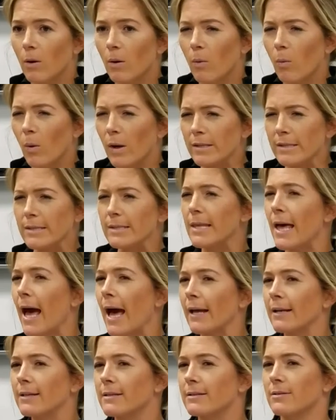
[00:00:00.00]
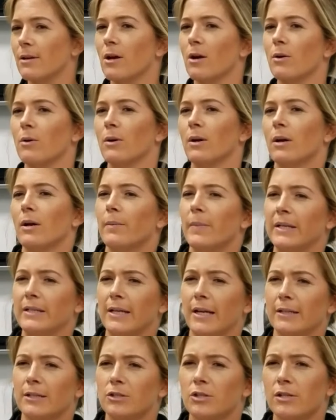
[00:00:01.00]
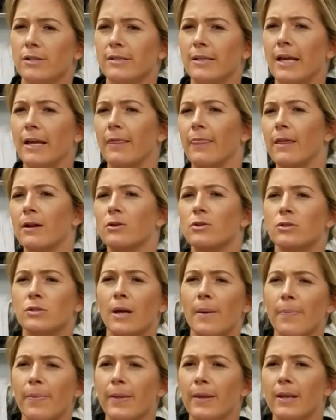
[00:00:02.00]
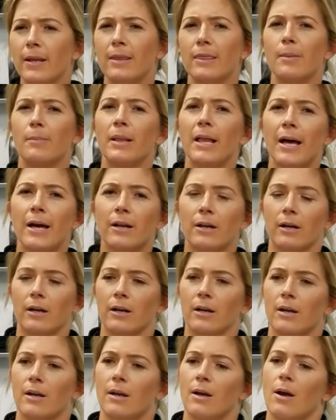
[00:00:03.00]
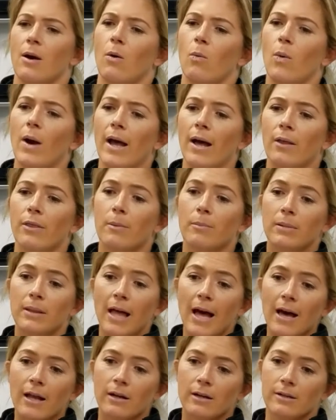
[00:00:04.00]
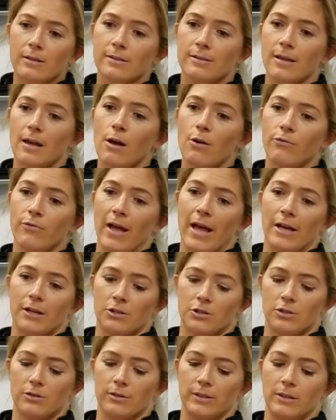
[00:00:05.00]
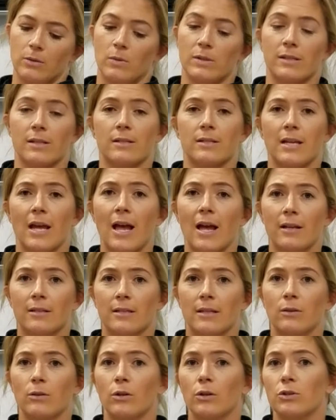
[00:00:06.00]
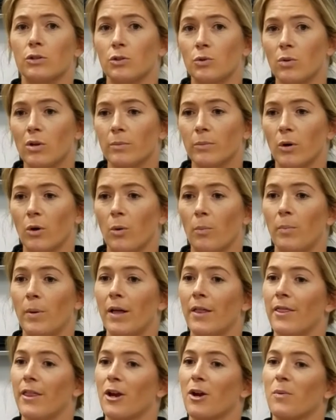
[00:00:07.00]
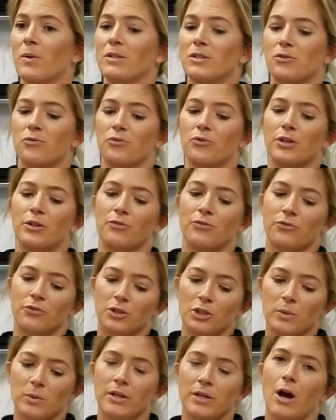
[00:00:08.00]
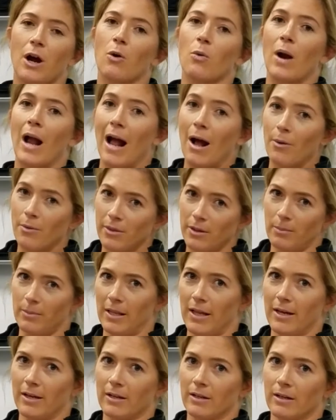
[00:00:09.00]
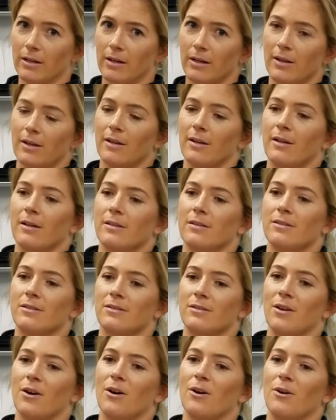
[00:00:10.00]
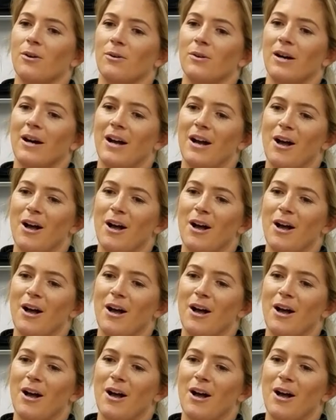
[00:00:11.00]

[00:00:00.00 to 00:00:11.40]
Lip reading: what's that? So the technician's like, there's something in the bladder. Well, the bladder itself actually was intact and looked normal, but there was free fluid around the bladder. So